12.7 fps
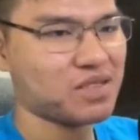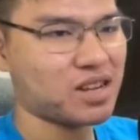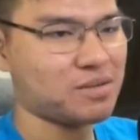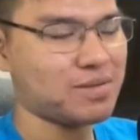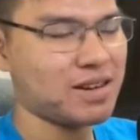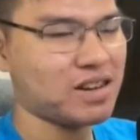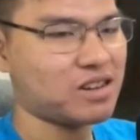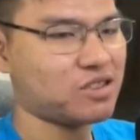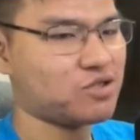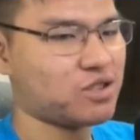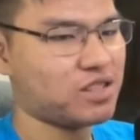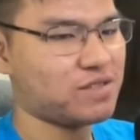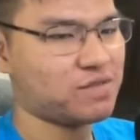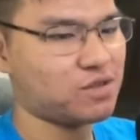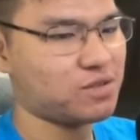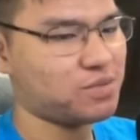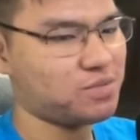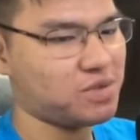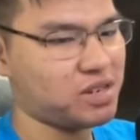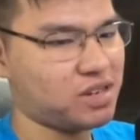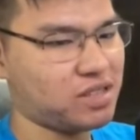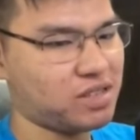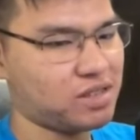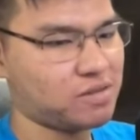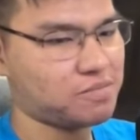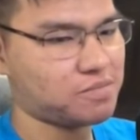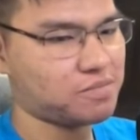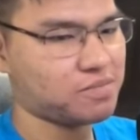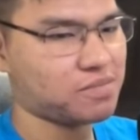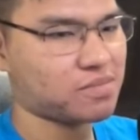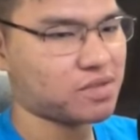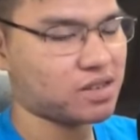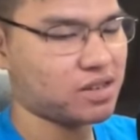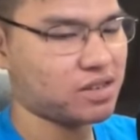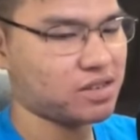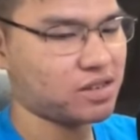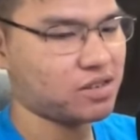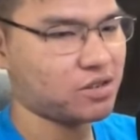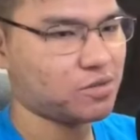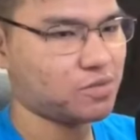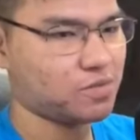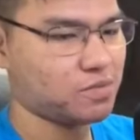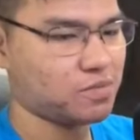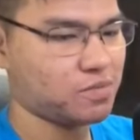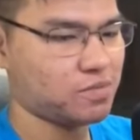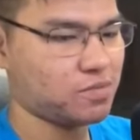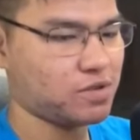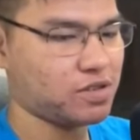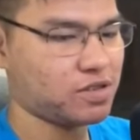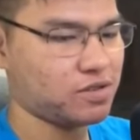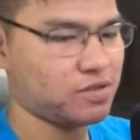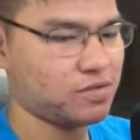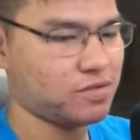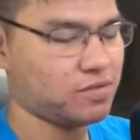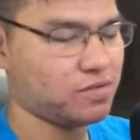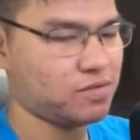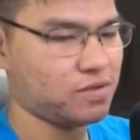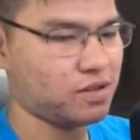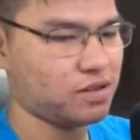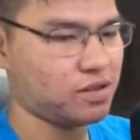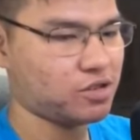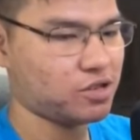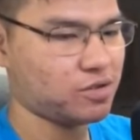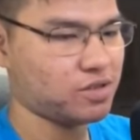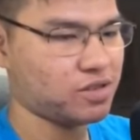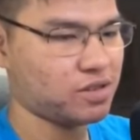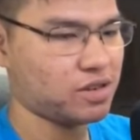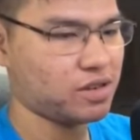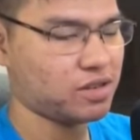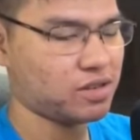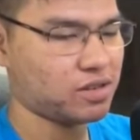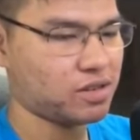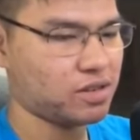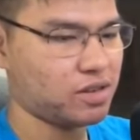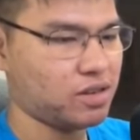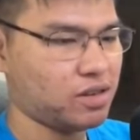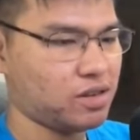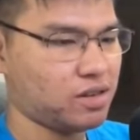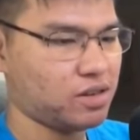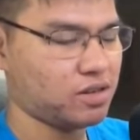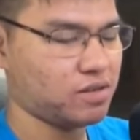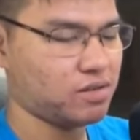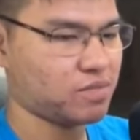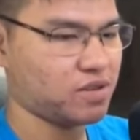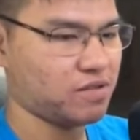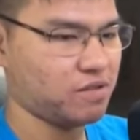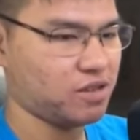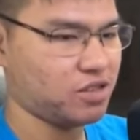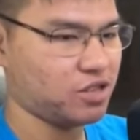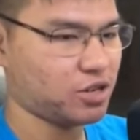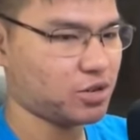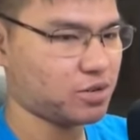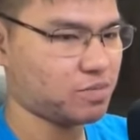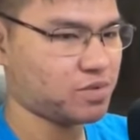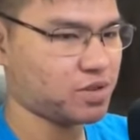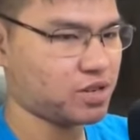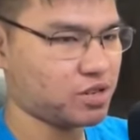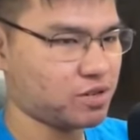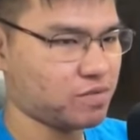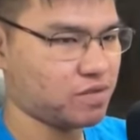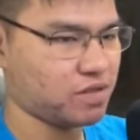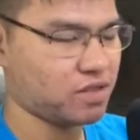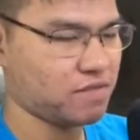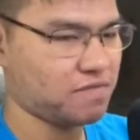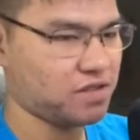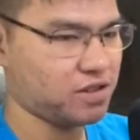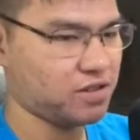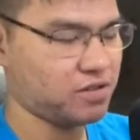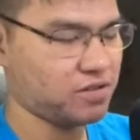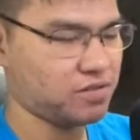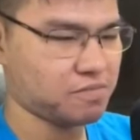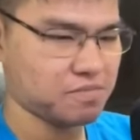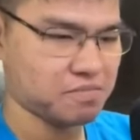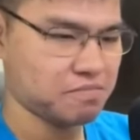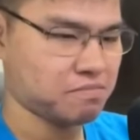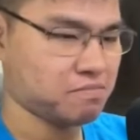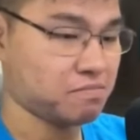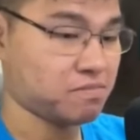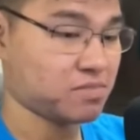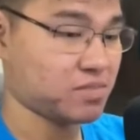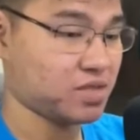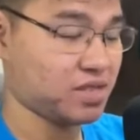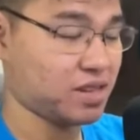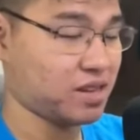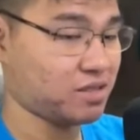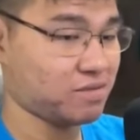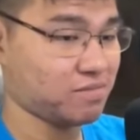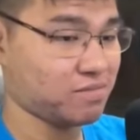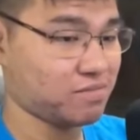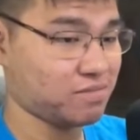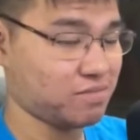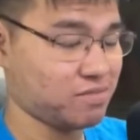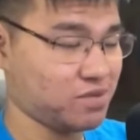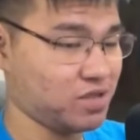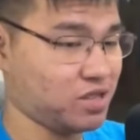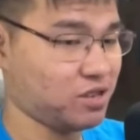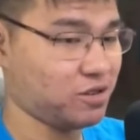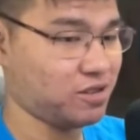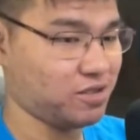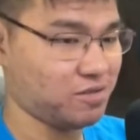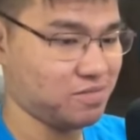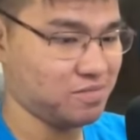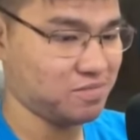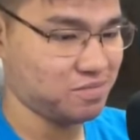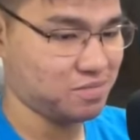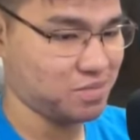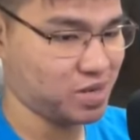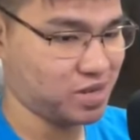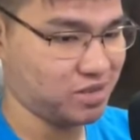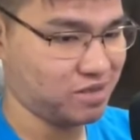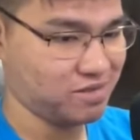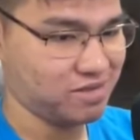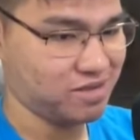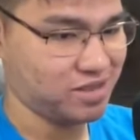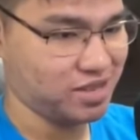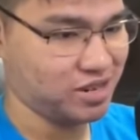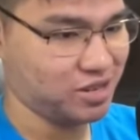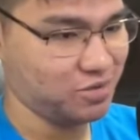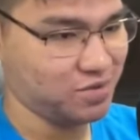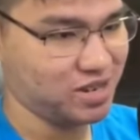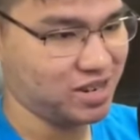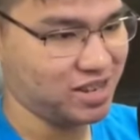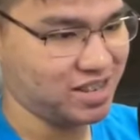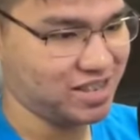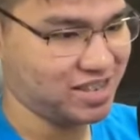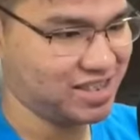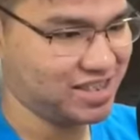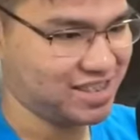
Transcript: I'm not gonna transform him yet. Because I just want to uh, show it to you guys. My initial impression with the figure. It's not really good, but it is what it is.